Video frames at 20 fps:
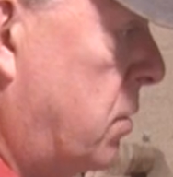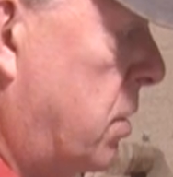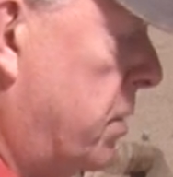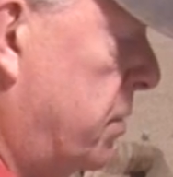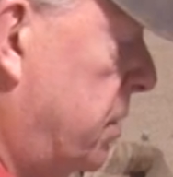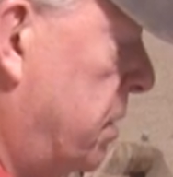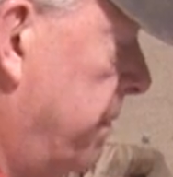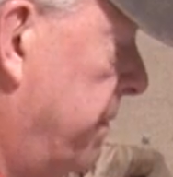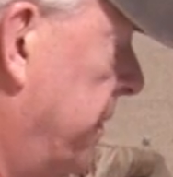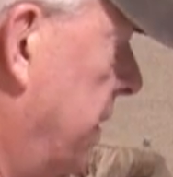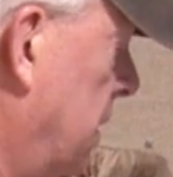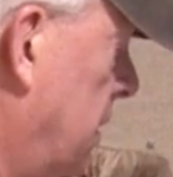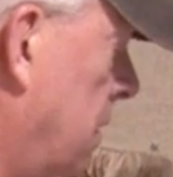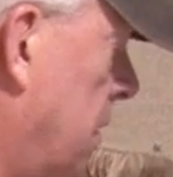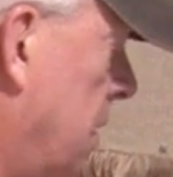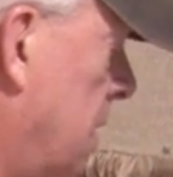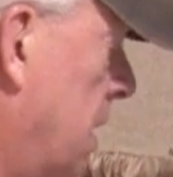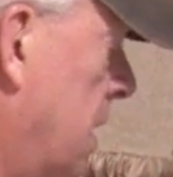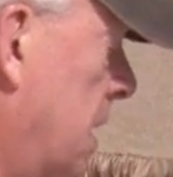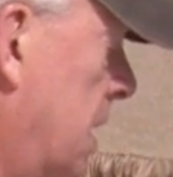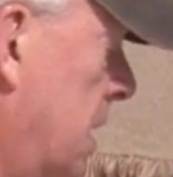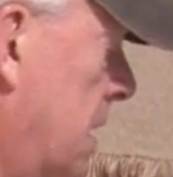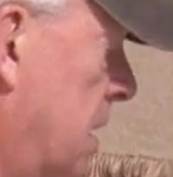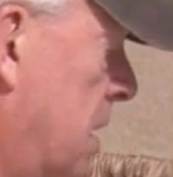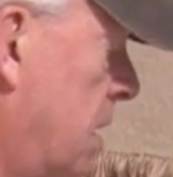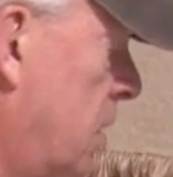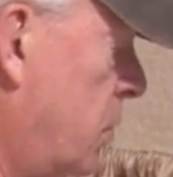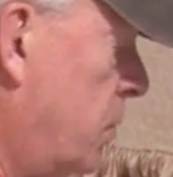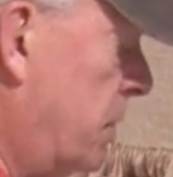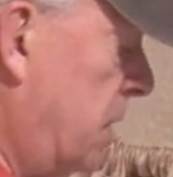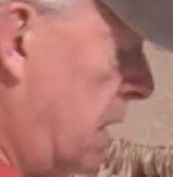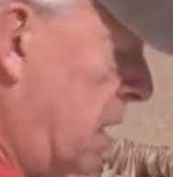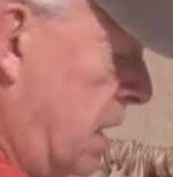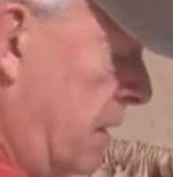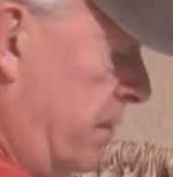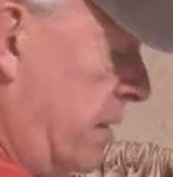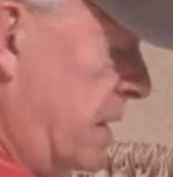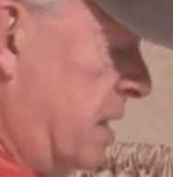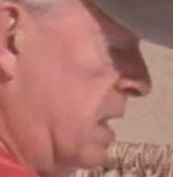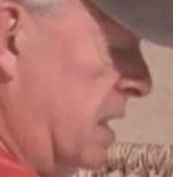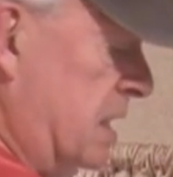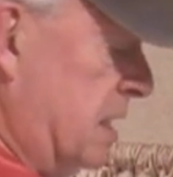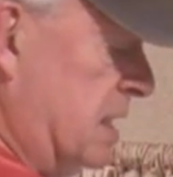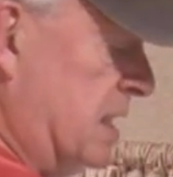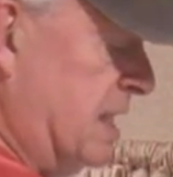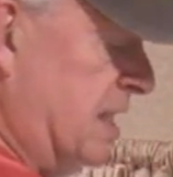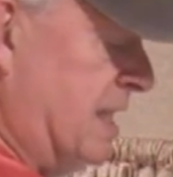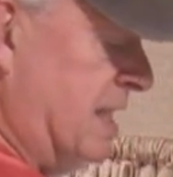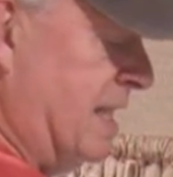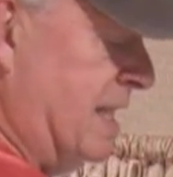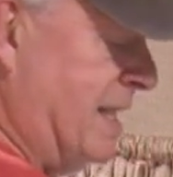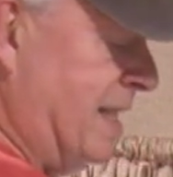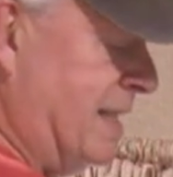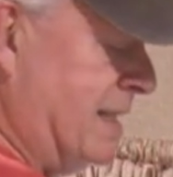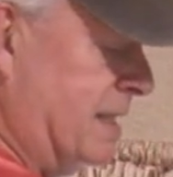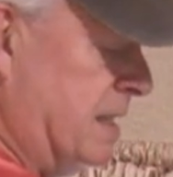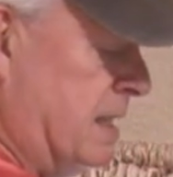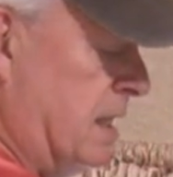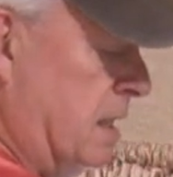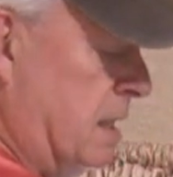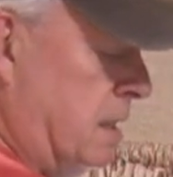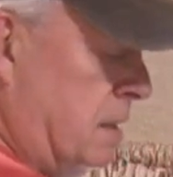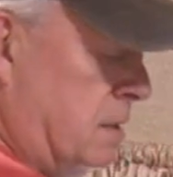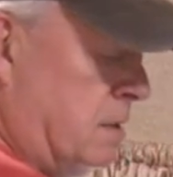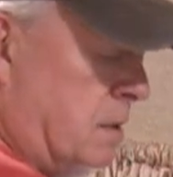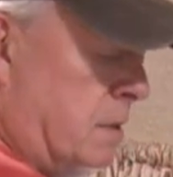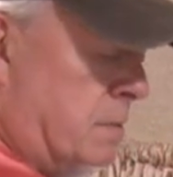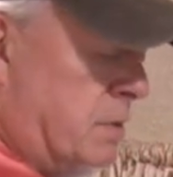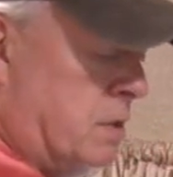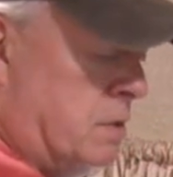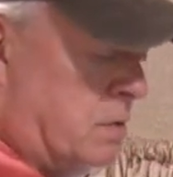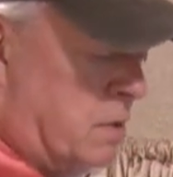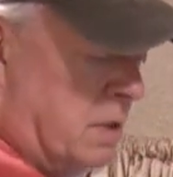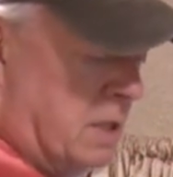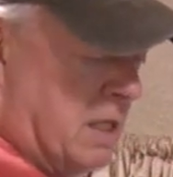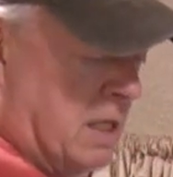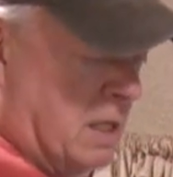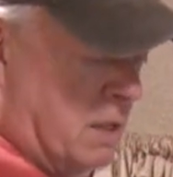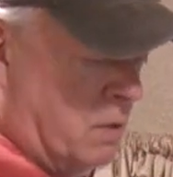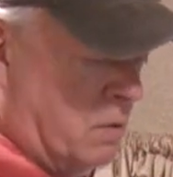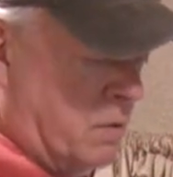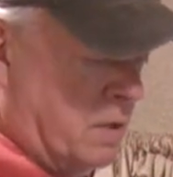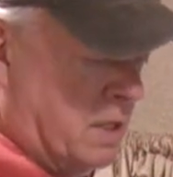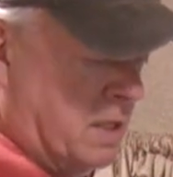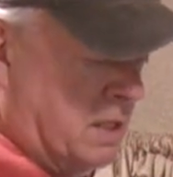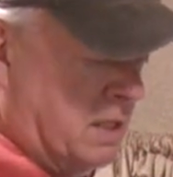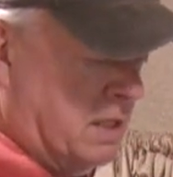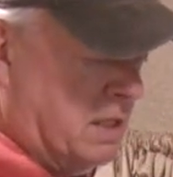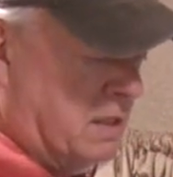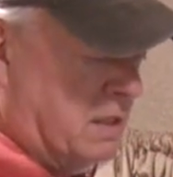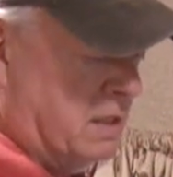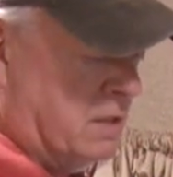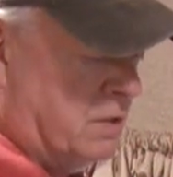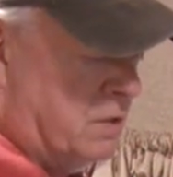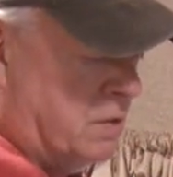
cross our finger and hope that everything sticks. So I'm just gonna kind of go ahead and get this